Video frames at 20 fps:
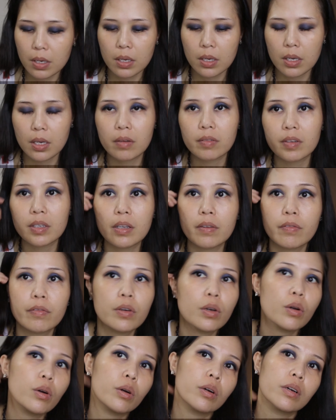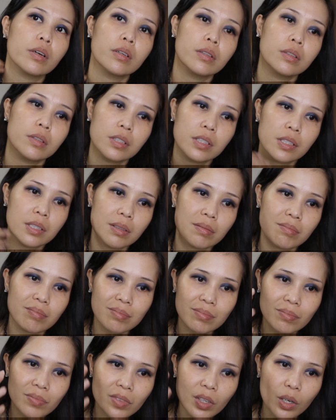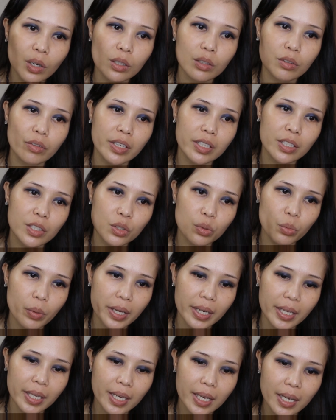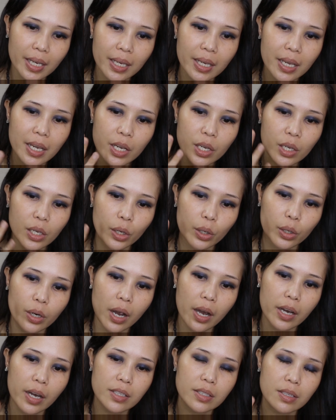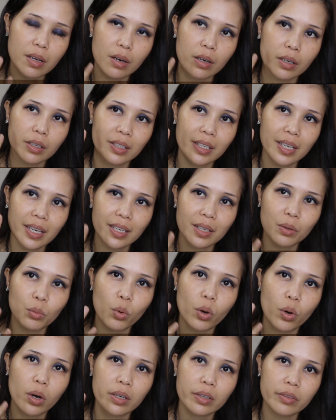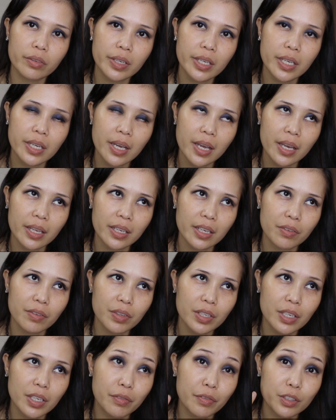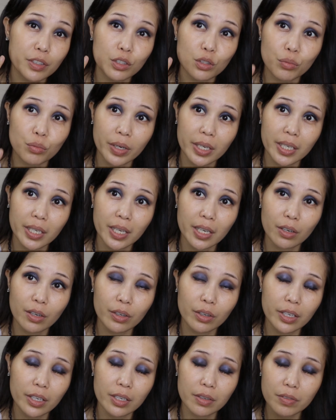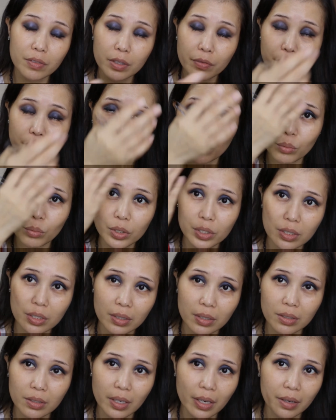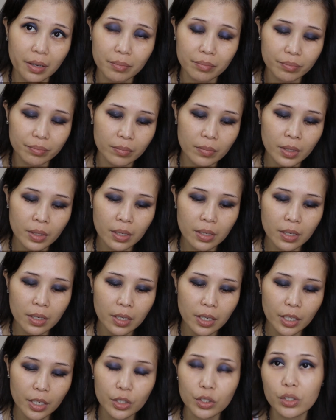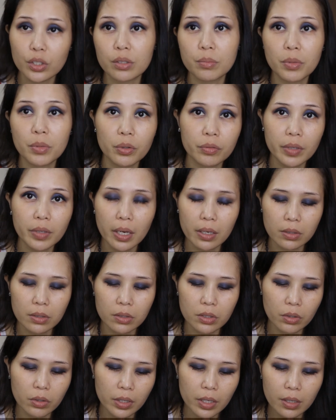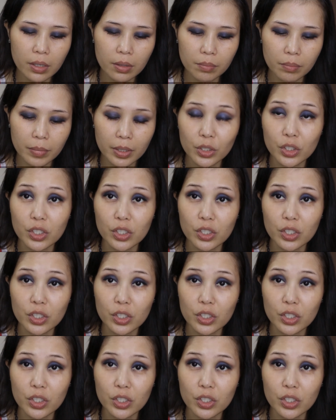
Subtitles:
Even if you're already sweating, your eyes are getting watery, and even if it's raining or even if you're washing it, yeah, it doesn't move, guys. So yeah, better